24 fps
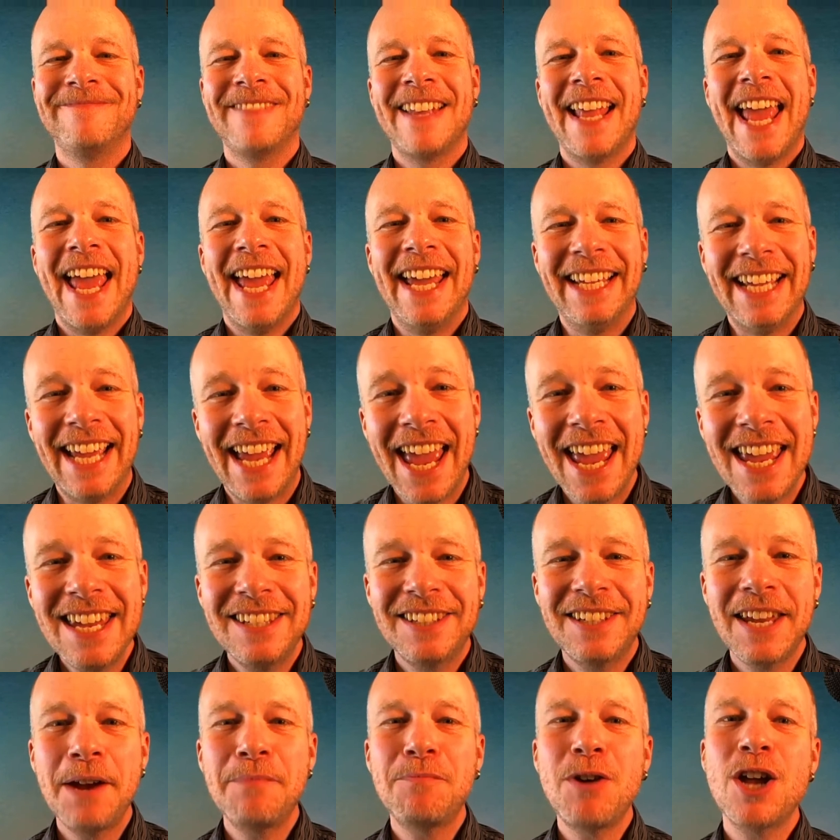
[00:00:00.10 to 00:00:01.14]
Hey,
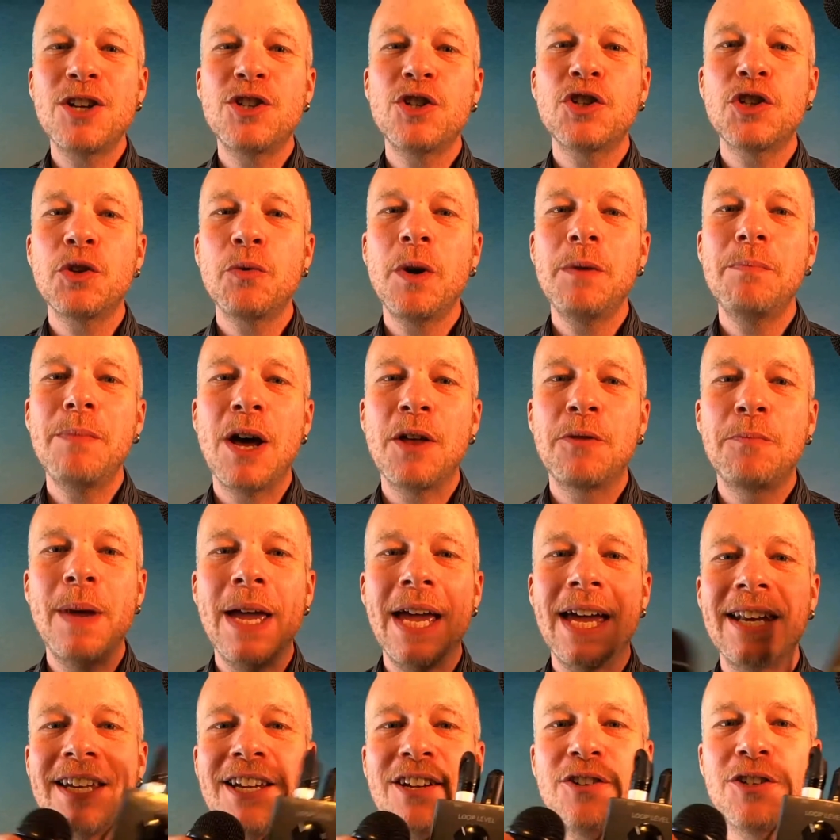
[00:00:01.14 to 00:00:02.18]
Sam Rogers, the One Mouth
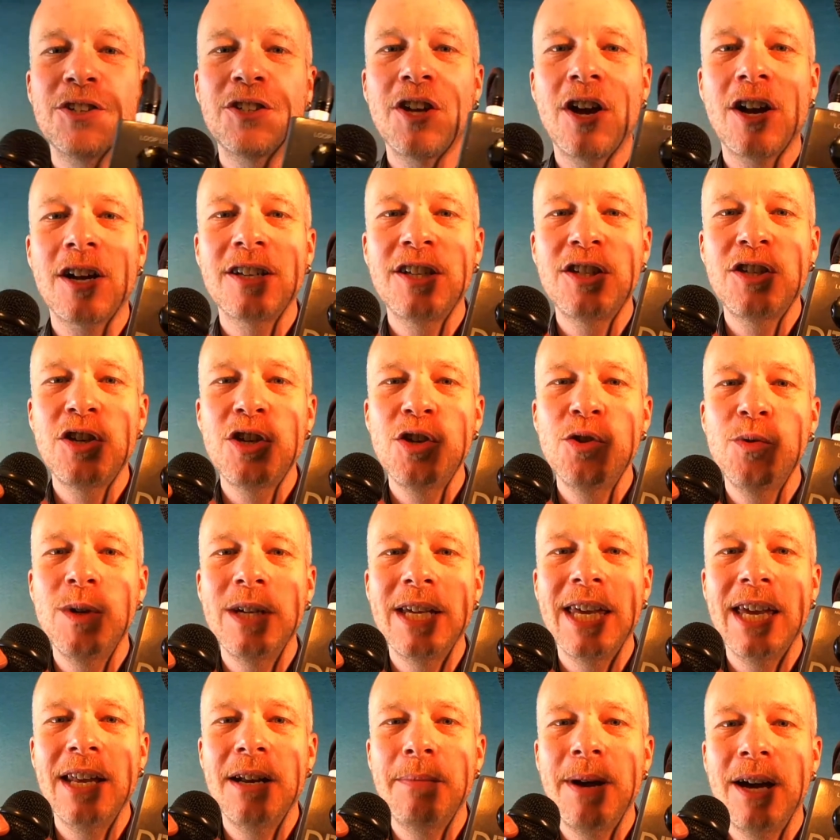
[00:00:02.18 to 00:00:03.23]
Band, here to talk to you
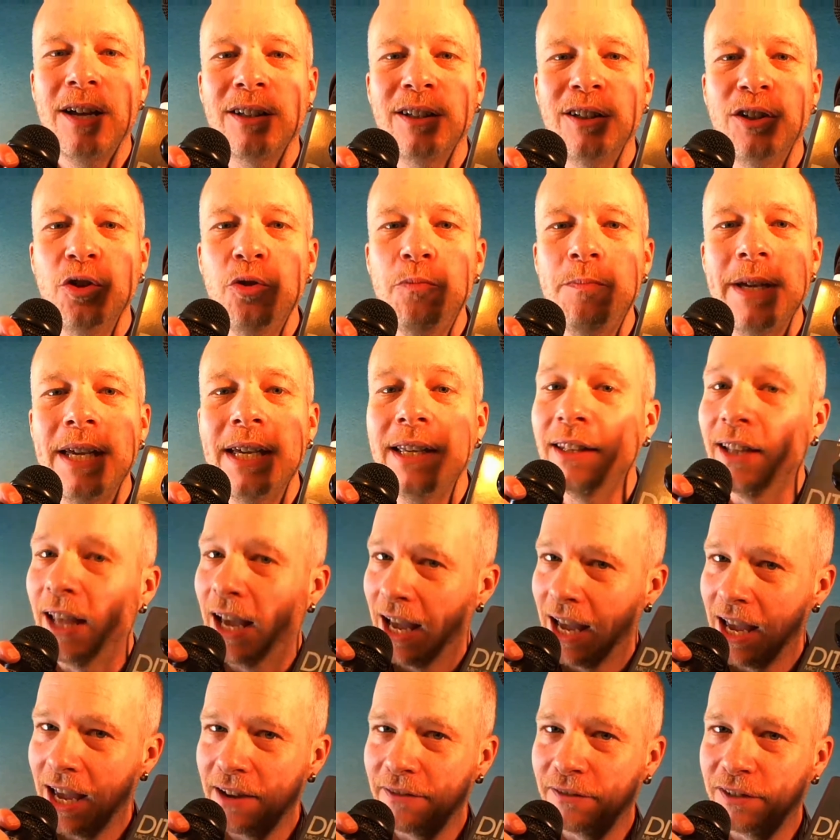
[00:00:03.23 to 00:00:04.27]
again about looping,
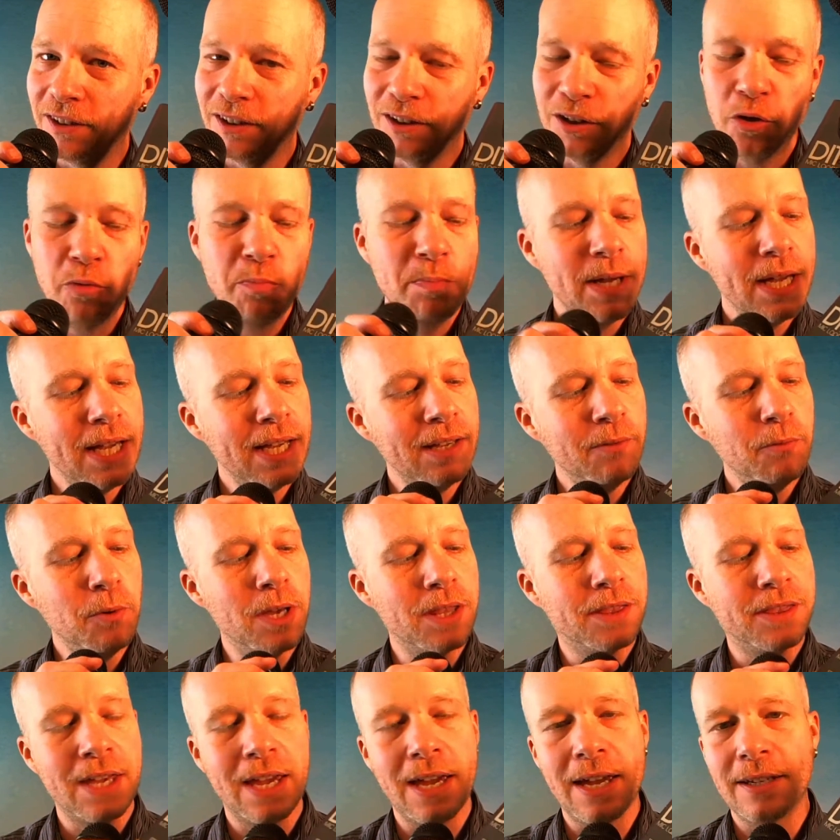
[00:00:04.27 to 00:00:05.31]
live looping
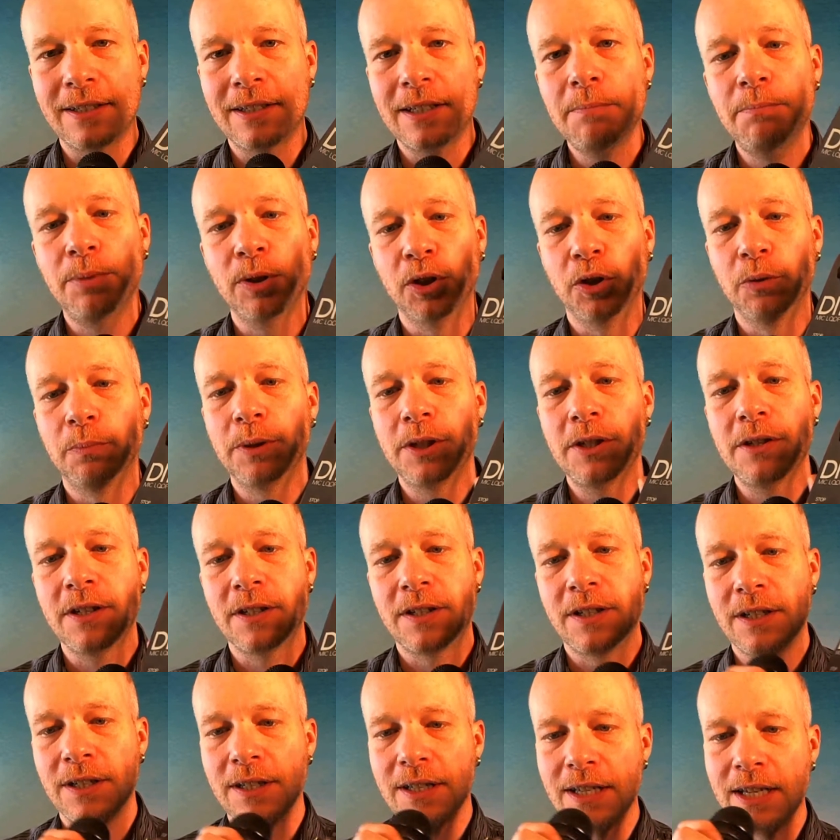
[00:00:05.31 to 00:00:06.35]
with a simple looper.
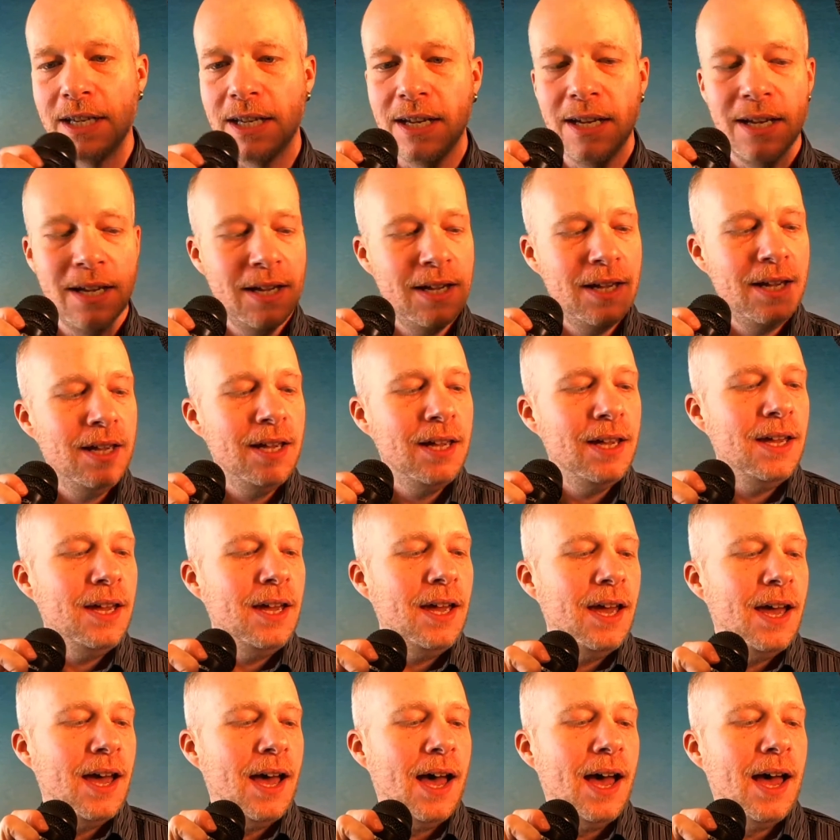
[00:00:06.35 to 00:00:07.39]
This is the
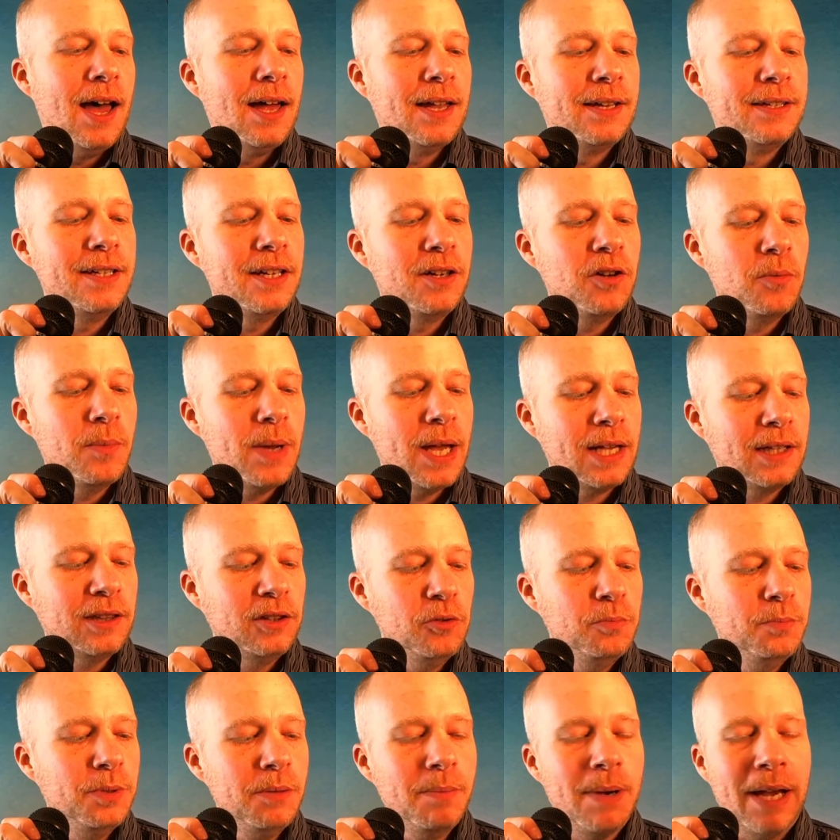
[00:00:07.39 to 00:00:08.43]
Ditto Mic
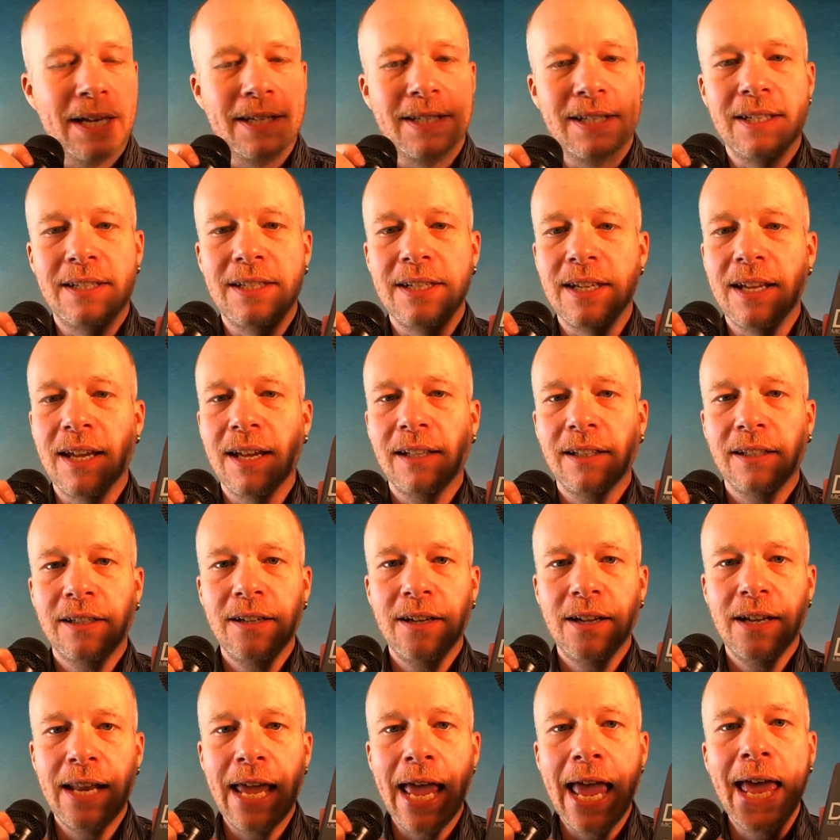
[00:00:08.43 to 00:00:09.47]
Looper by TC
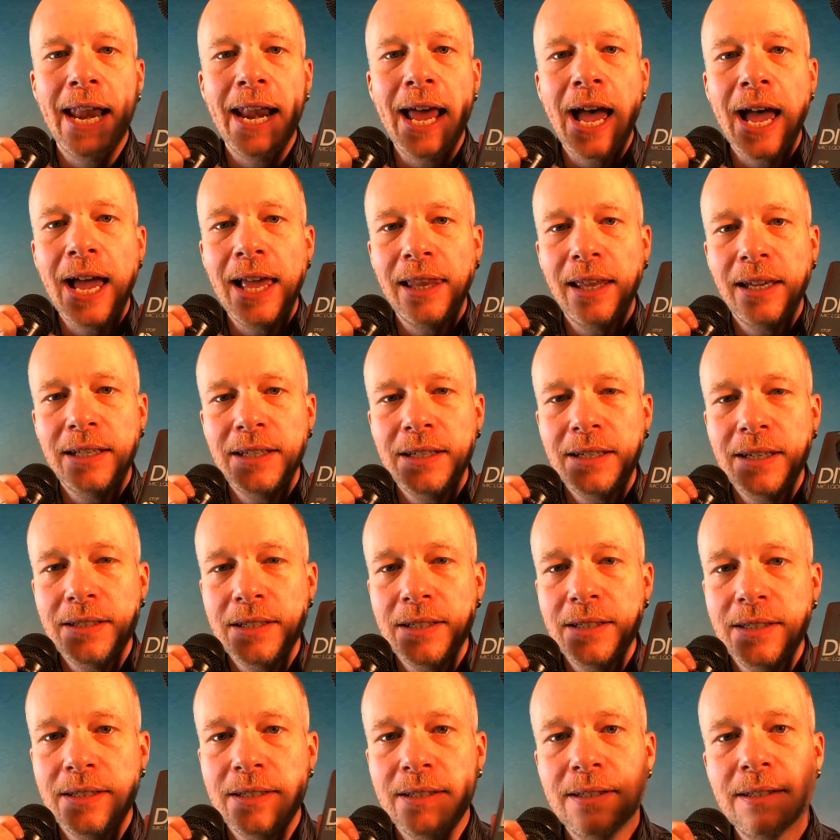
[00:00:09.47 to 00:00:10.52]
Helicon, and I like it because
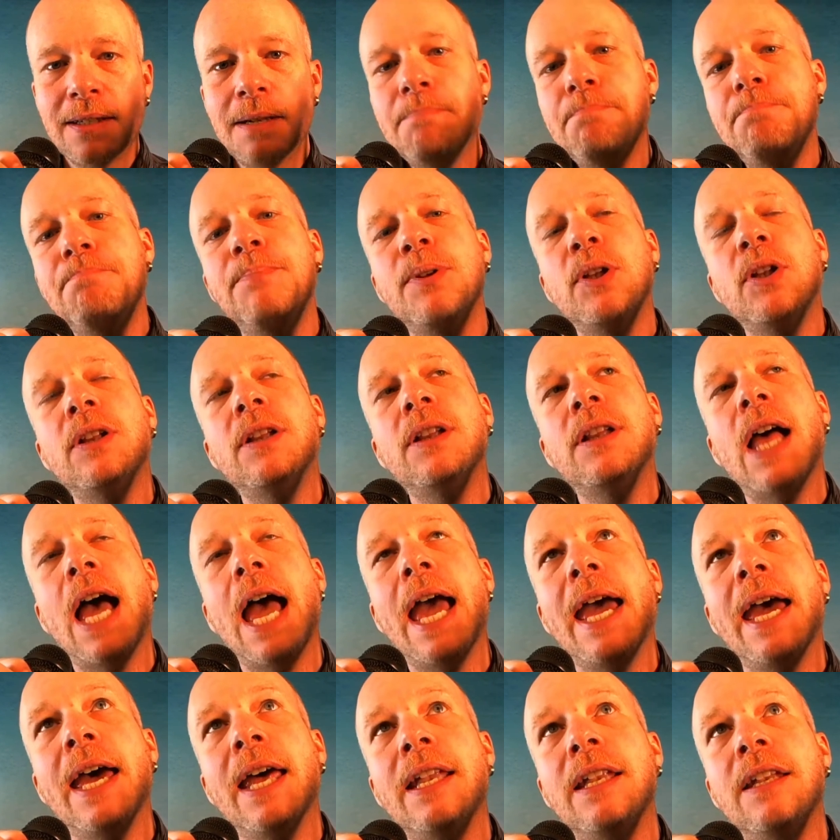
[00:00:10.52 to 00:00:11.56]
it's simple.
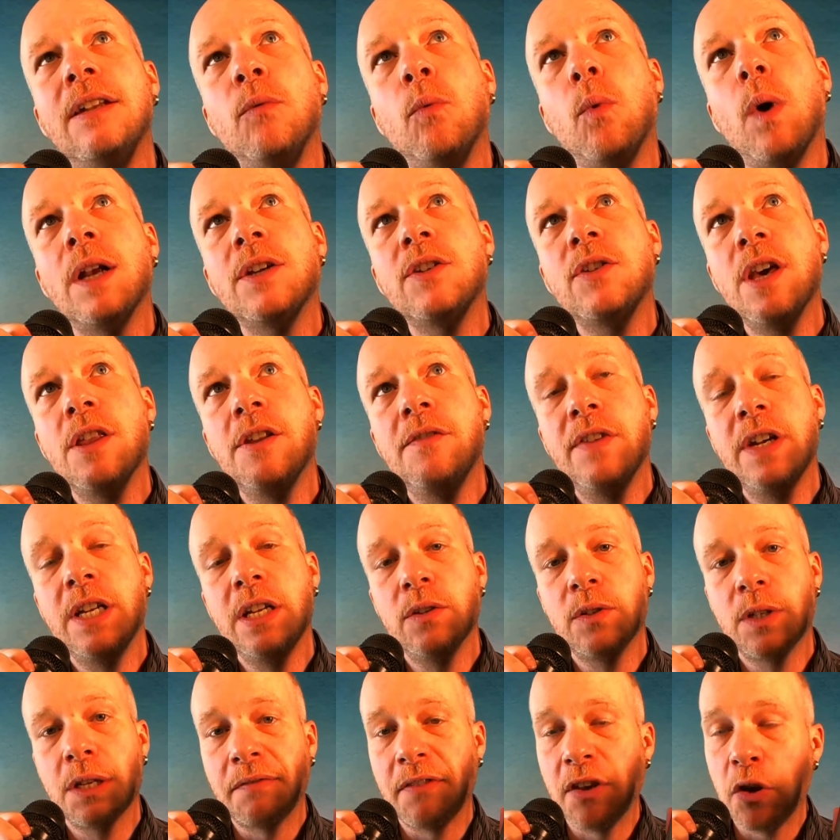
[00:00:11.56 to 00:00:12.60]
And watch the other
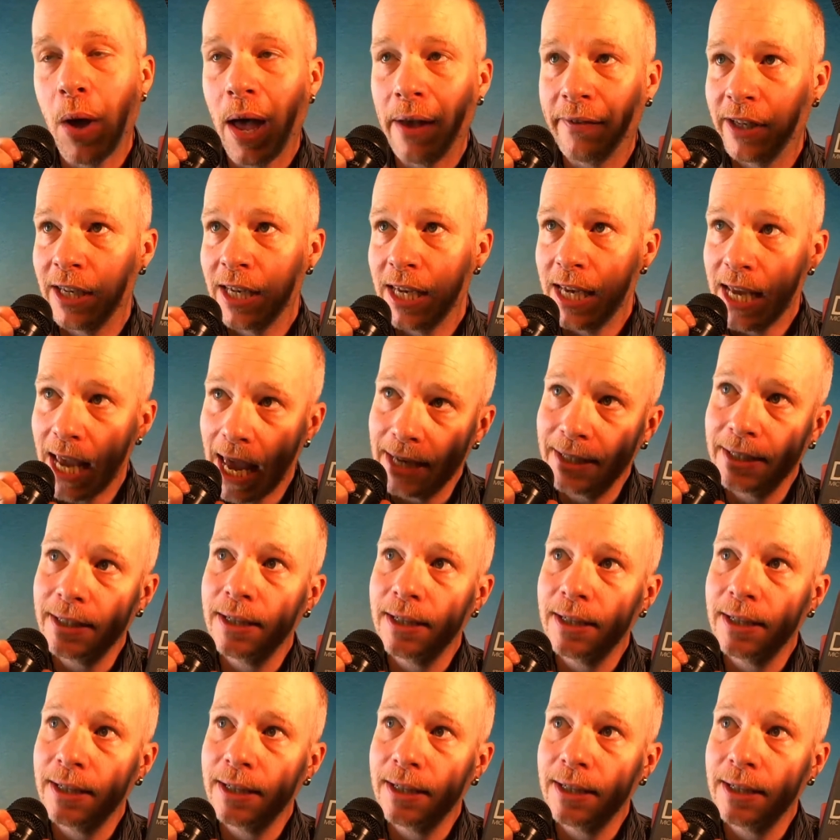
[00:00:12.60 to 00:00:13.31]
videos if you haven't yet,